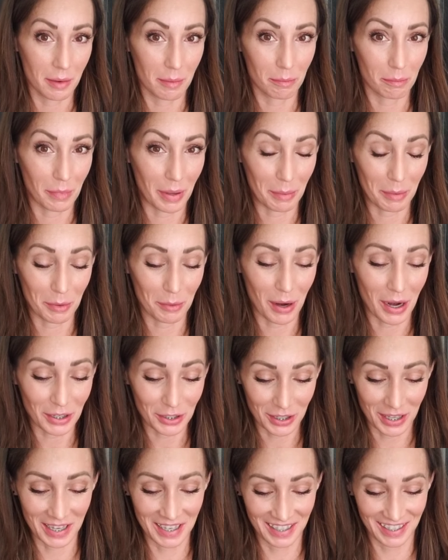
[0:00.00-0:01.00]
Maybe watch
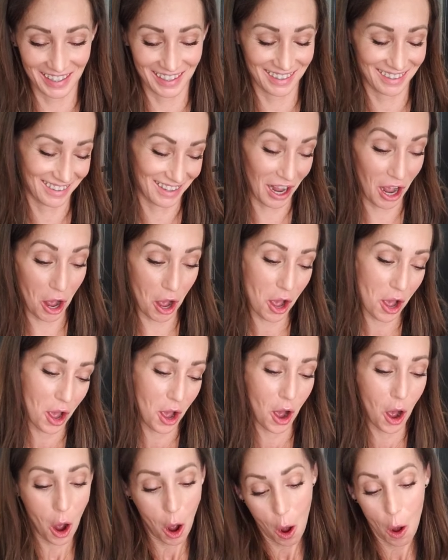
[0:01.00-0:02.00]
this
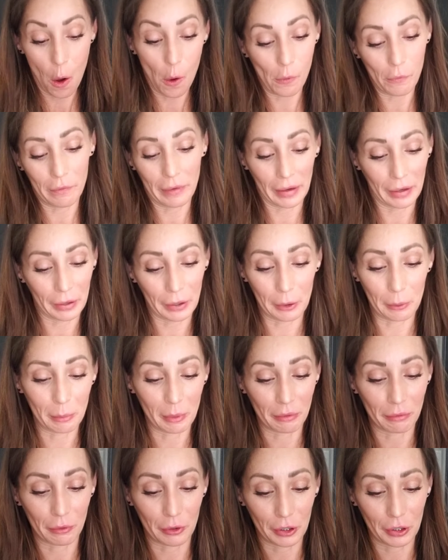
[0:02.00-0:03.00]
whole video
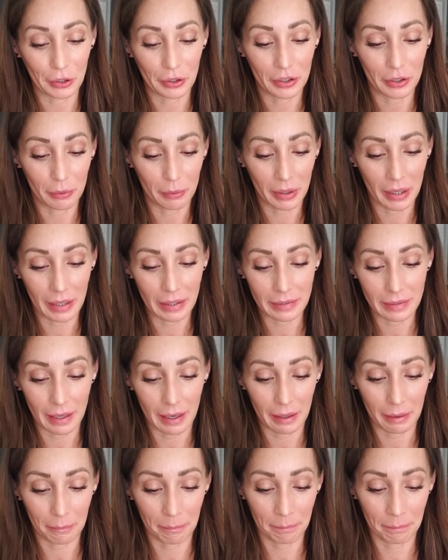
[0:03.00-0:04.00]
before you do what I
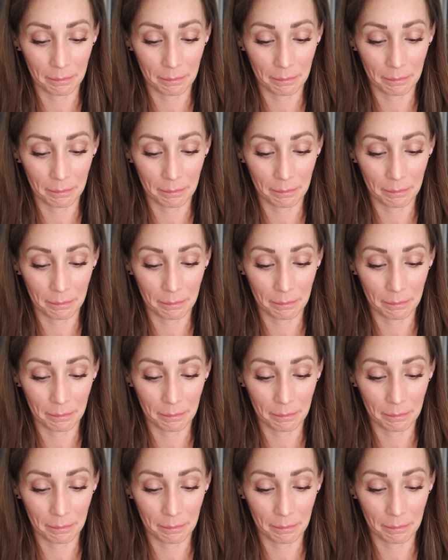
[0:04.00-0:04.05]
say.